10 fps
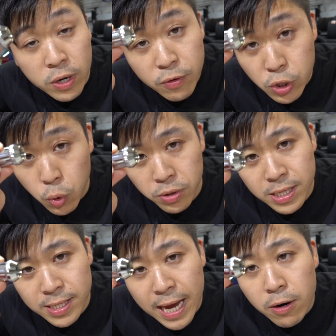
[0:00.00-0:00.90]
whenever you torque
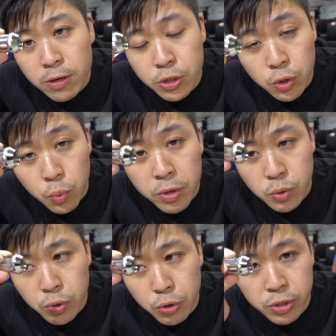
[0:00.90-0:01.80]
these down into your
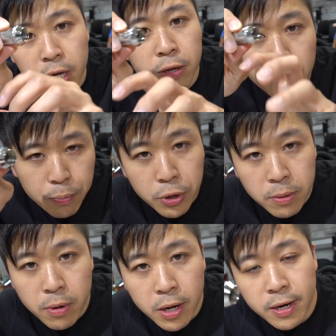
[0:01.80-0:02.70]
wheels when you're done, you know, putting
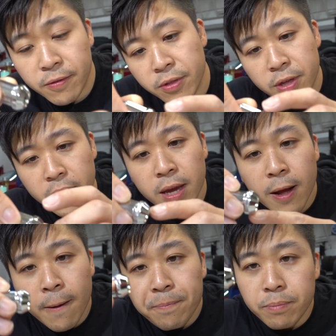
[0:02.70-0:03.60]
them on and everything,
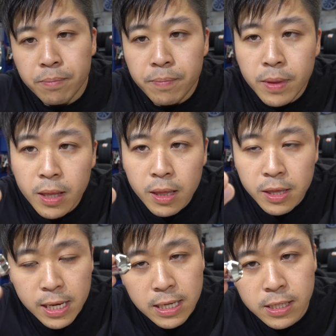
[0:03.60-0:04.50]

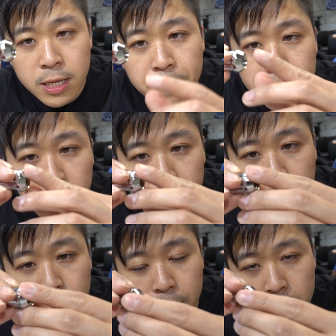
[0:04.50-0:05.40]
these
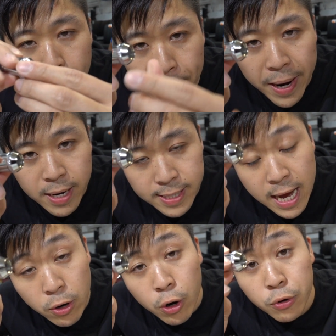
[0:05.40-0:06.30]
typically bite
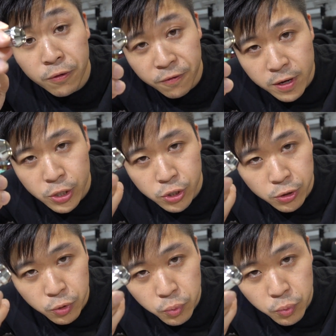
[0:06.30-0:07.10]
down on your finish on your